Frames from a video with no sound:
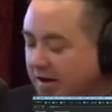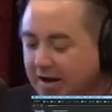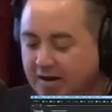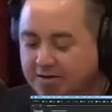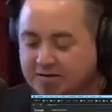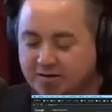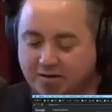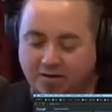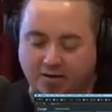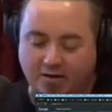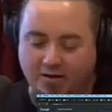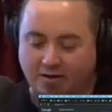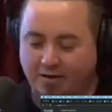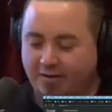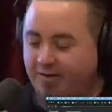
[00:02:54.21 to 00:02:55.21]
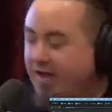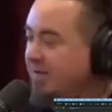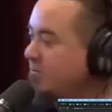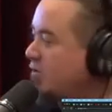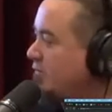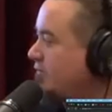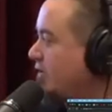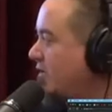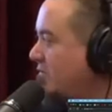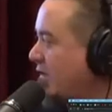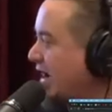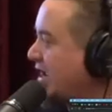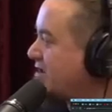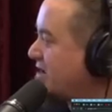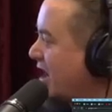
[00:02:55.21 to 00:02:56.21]
And they moved it
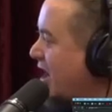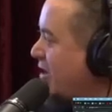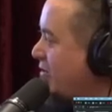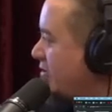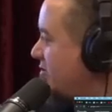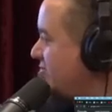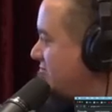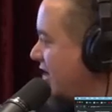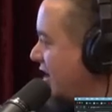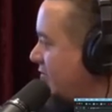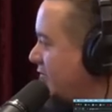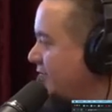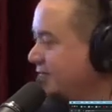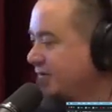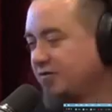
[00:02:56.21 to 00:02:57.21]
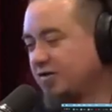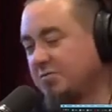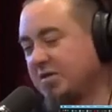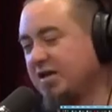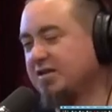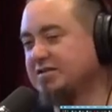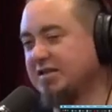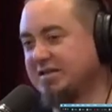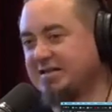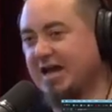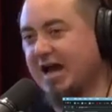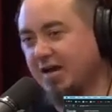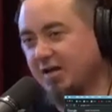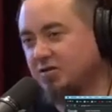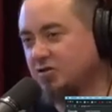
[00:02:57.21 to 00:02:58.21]
around 100, 150 meters a
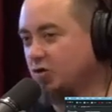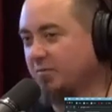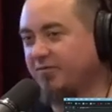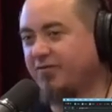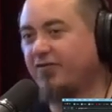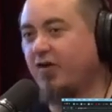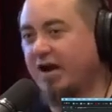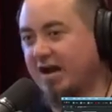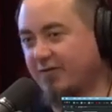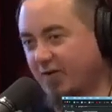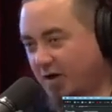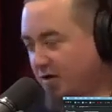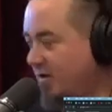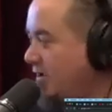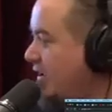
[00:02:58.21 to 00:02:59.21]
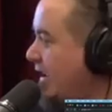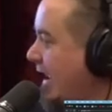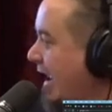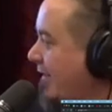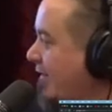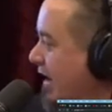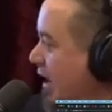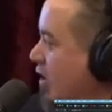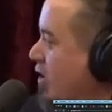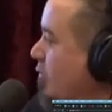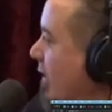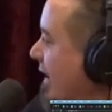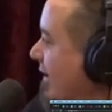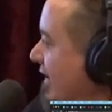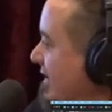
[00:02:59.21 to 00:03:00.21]
day. It took them forever. And the only
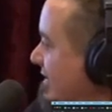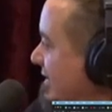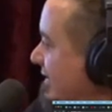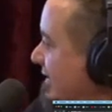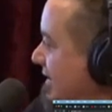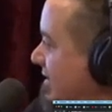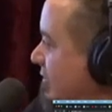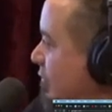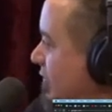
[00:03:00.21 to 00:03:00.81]
way they did this